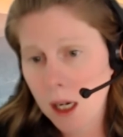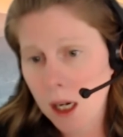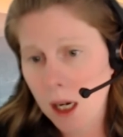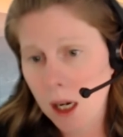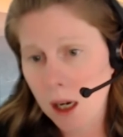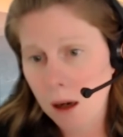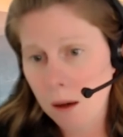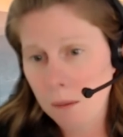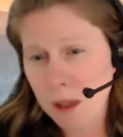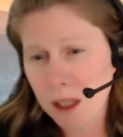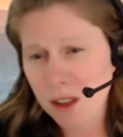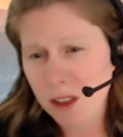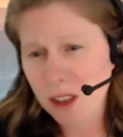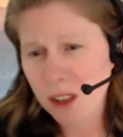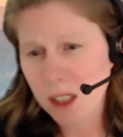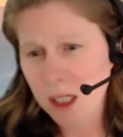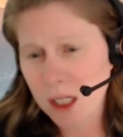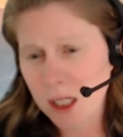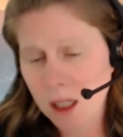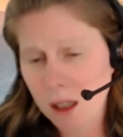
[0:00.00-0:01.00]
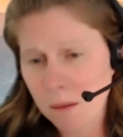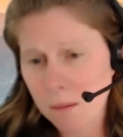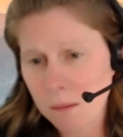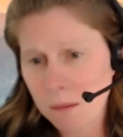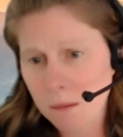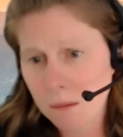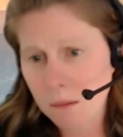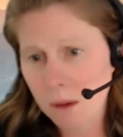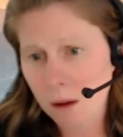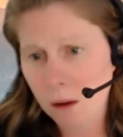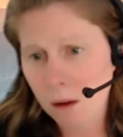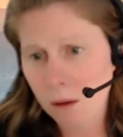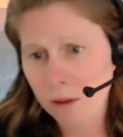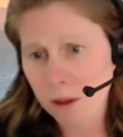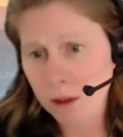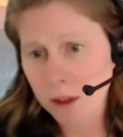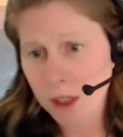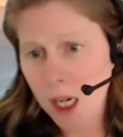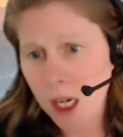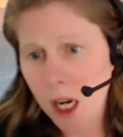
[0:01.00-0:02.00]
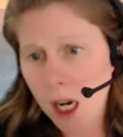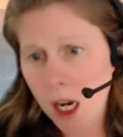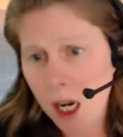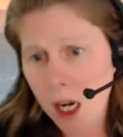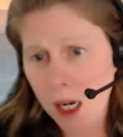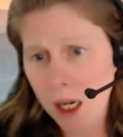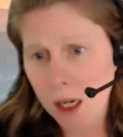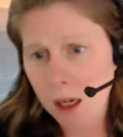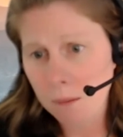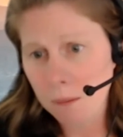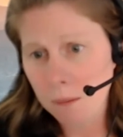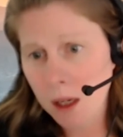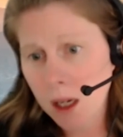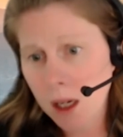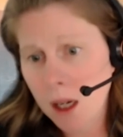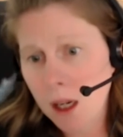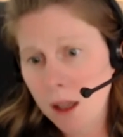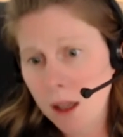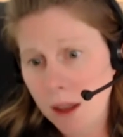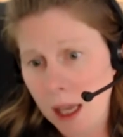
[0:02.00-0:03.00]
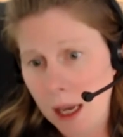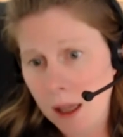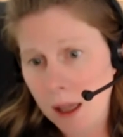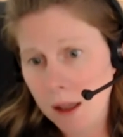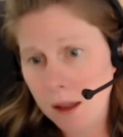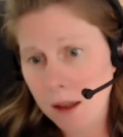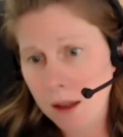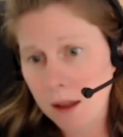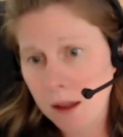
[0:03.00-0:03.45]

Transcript: It's just some over time that